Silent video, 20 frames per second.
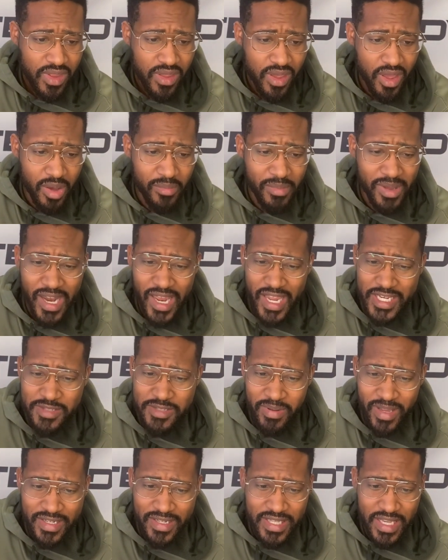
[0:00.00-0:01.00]
And I
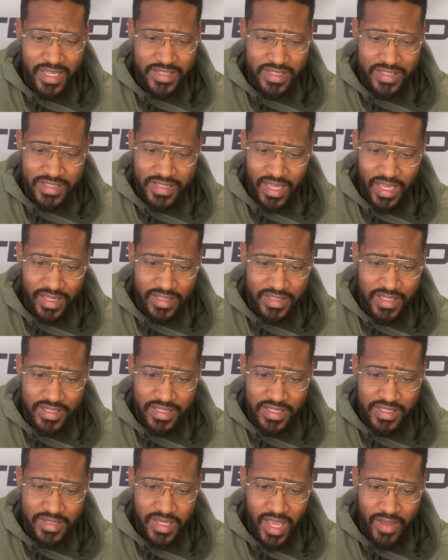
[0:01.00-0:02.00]
expect Texas Tech to
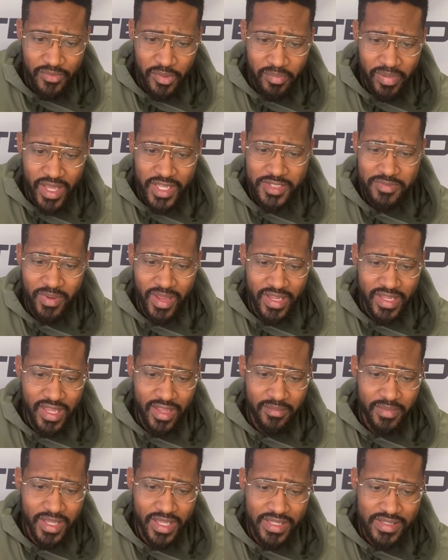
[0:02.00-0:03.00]
just have a bounce back
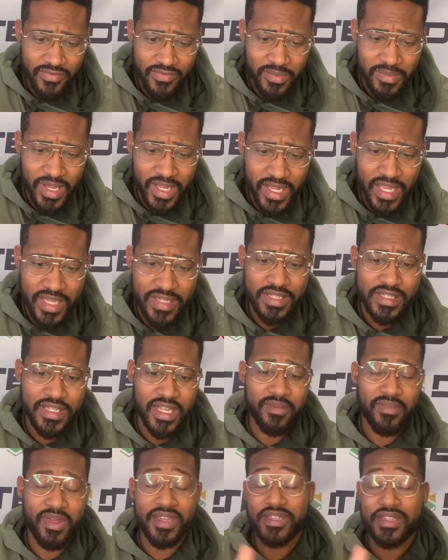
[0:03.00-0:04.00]
game against from the Kansas
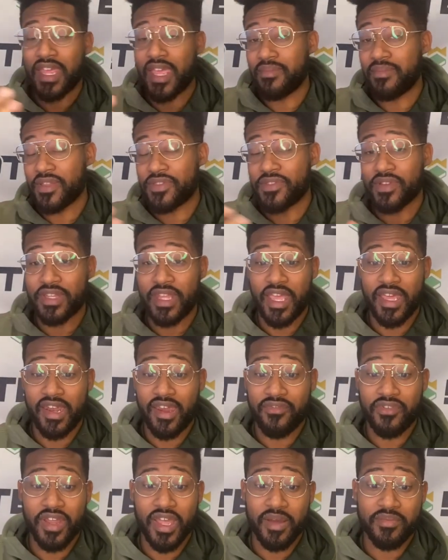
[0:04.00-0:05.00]
game. That's a game I thought they had
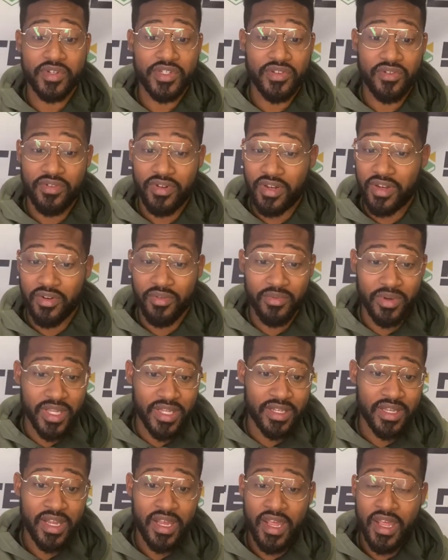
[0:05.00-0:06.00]
every opportunity to
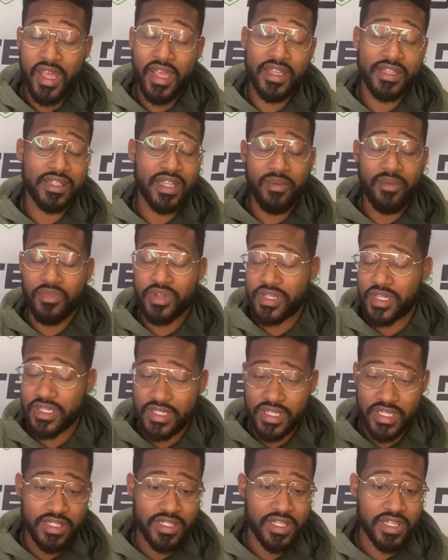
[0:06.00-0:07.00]
win. The same with the
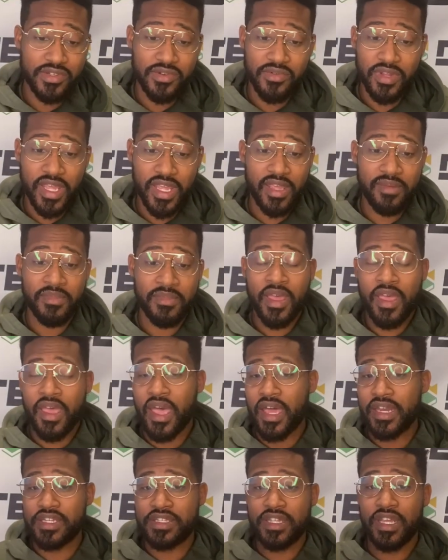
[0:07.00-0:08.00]
TCU game.
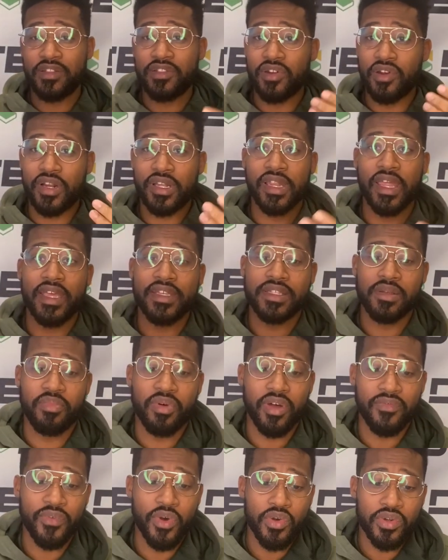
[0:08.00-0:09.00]
I just think they're a class
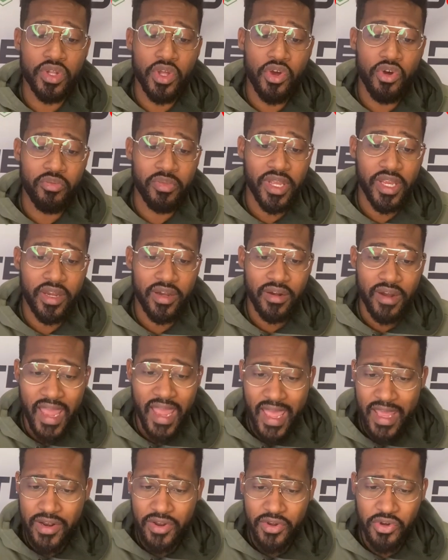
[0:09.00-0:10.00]
above Oklahoma here
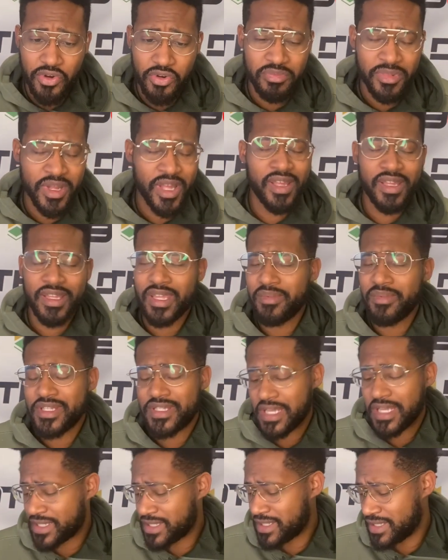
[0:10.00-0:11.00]
at home. Give me
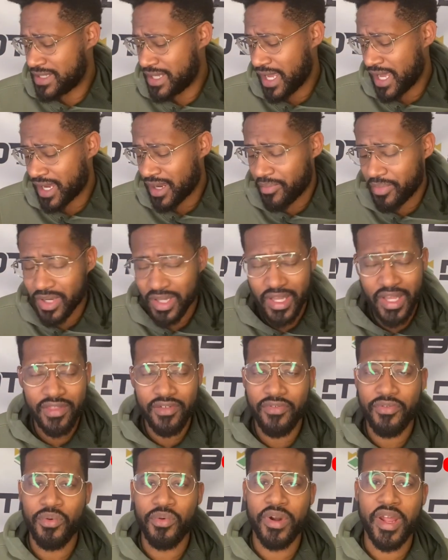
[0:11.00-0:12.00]
Texas Tech. I'm going to lay the
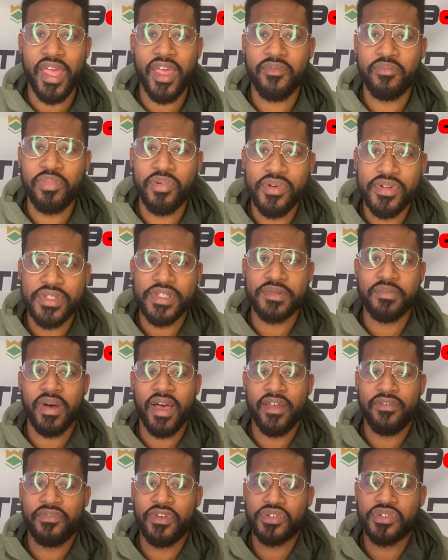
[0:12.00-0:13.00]
4.5 points. It's my
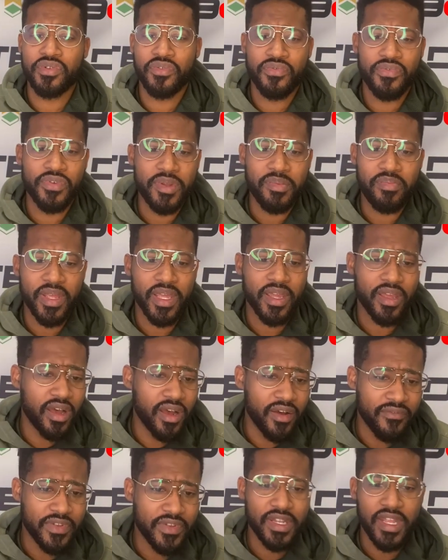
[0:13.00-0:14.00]
official free pick
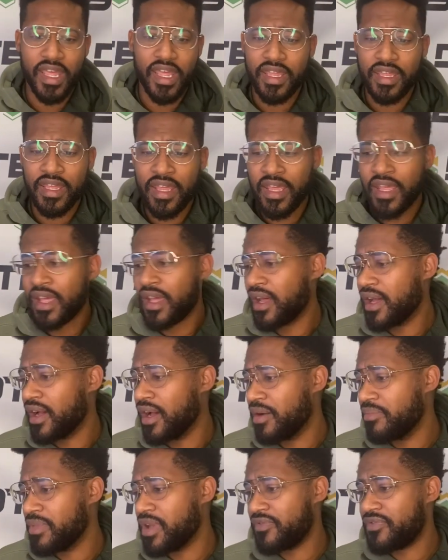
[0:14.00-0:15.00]
of the day.
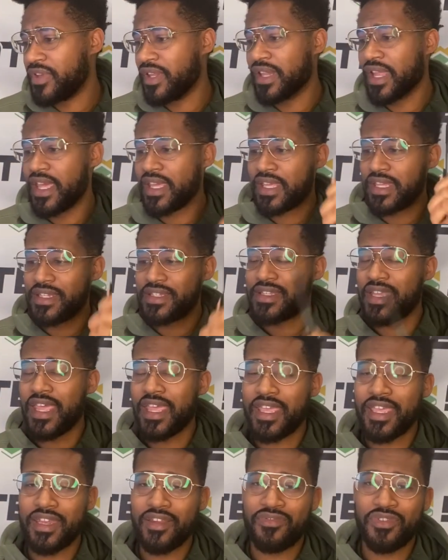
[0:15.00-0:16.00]
If you like it,
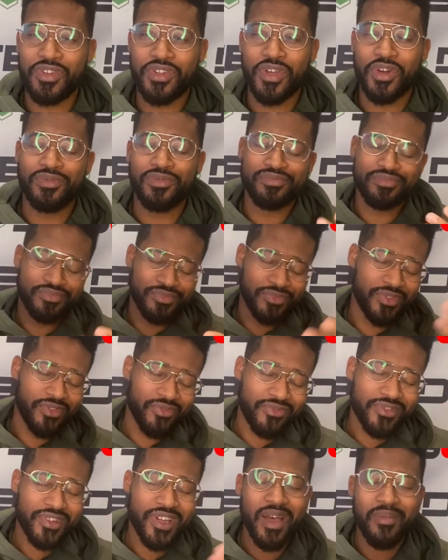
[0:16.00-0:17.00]
take it. If you don't,
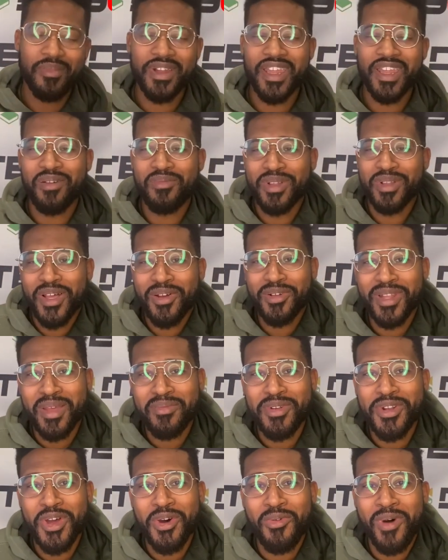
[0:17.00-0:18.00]
comment down below. Let
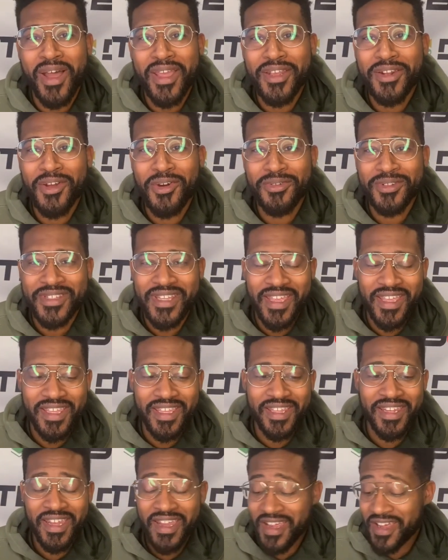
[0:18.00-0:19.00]
me know why you don't take
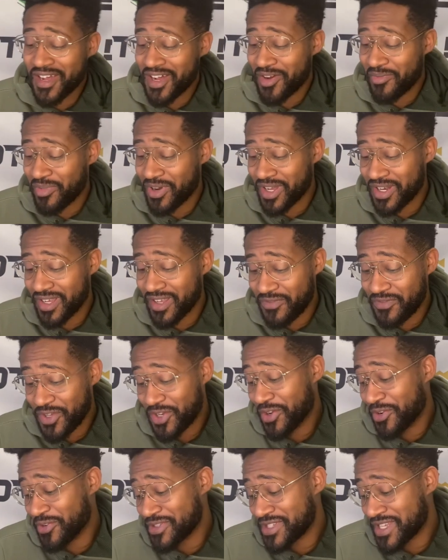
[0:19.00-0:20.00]
it. But if you
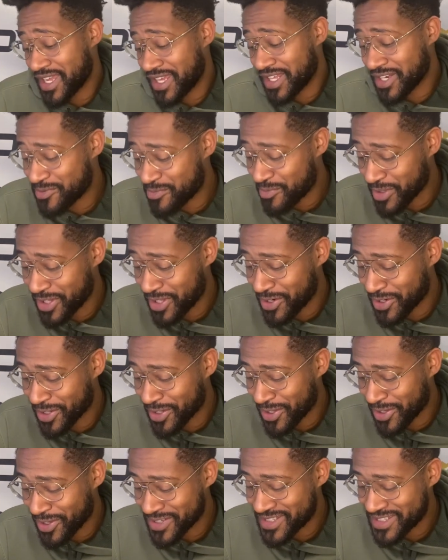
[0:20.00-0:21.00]
don't take it, it's really your
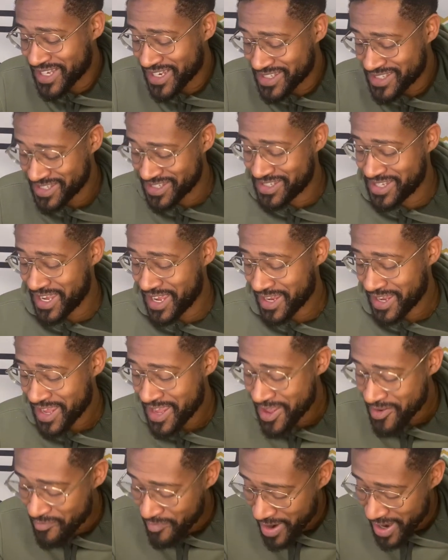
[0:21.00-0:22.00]
loss. Texas Tech,
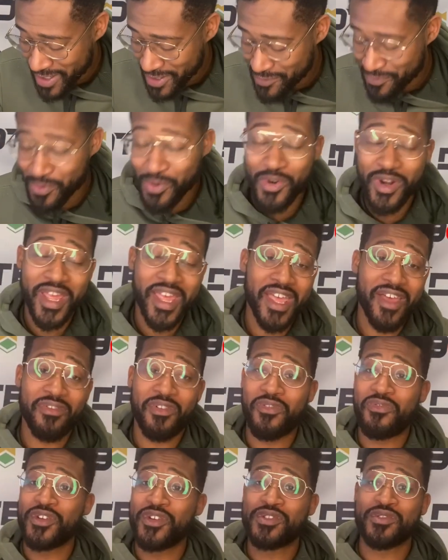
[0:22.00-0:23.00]
-4.5,
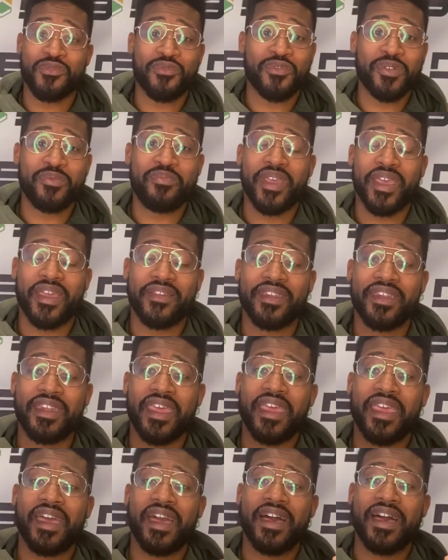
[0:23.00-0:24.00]
official free pick of the
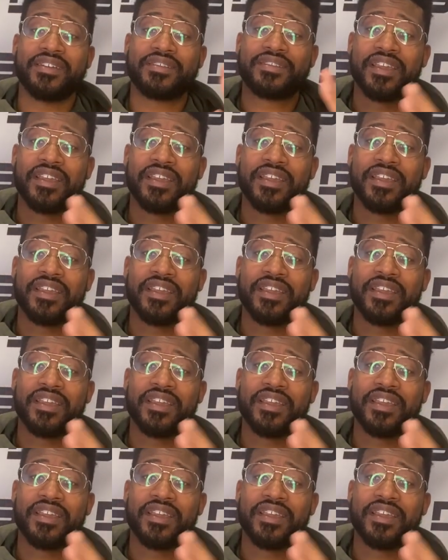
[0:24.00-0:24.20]
day, guys.